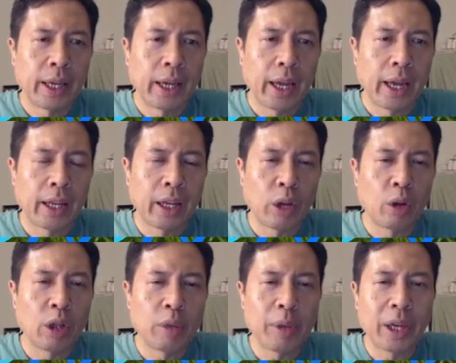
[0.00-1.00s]
And I
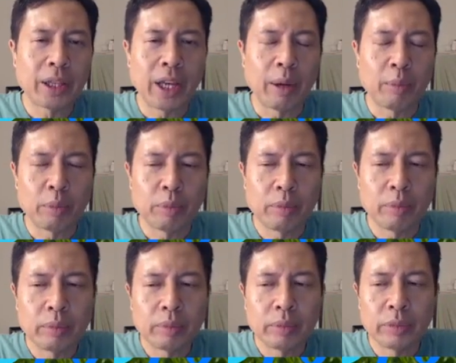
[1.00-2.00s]
only make that
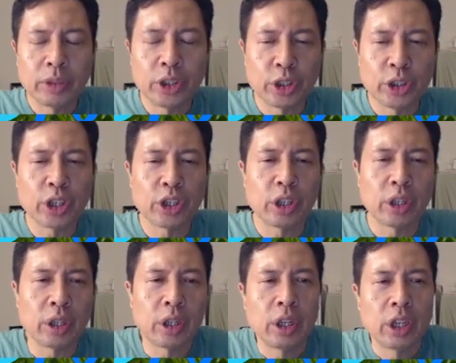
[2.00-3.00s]
distinction
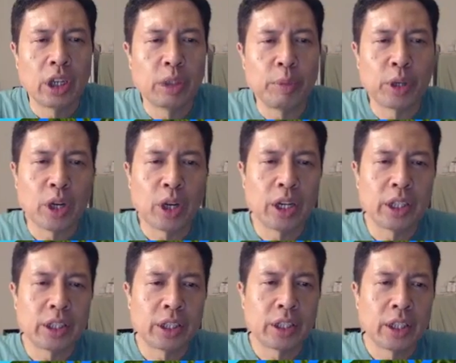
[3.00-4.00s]
is
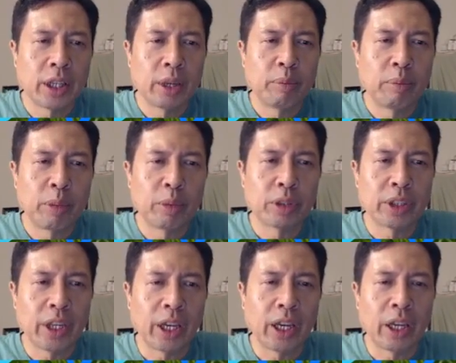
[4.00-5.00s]
because people
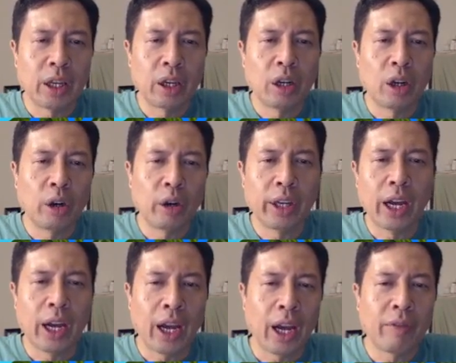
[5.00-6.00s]
say, oh yeah,
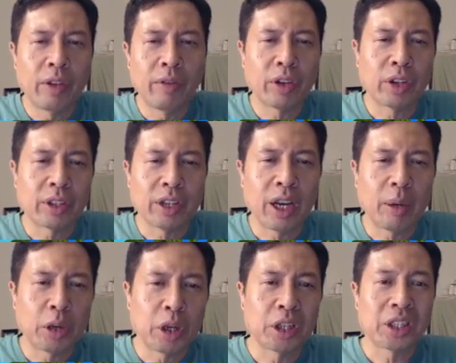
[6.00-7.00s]
I have difficult time
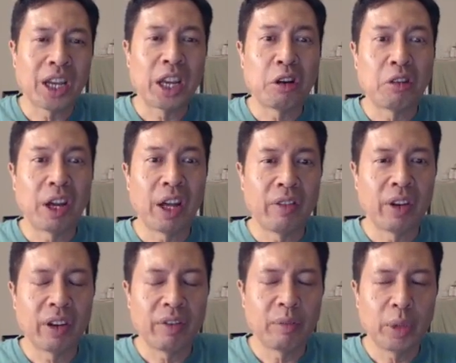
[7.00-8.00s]
because I don't have
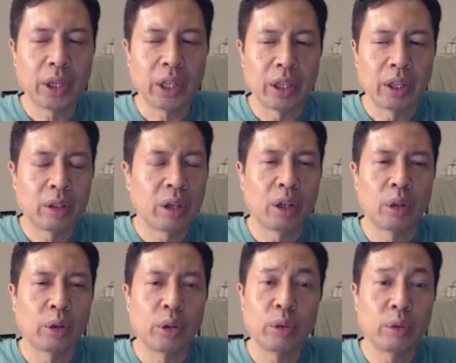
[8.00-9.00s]
enough money. No,
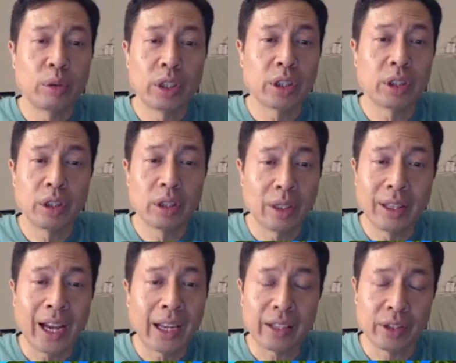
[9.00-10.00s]
you just
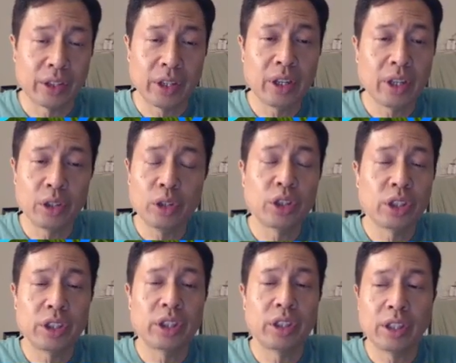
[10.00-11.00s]
lack the skills. You just
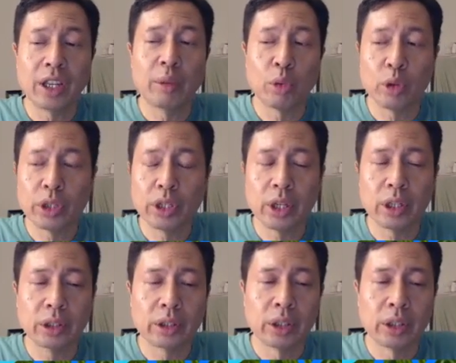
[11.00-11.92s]
need to get more skills.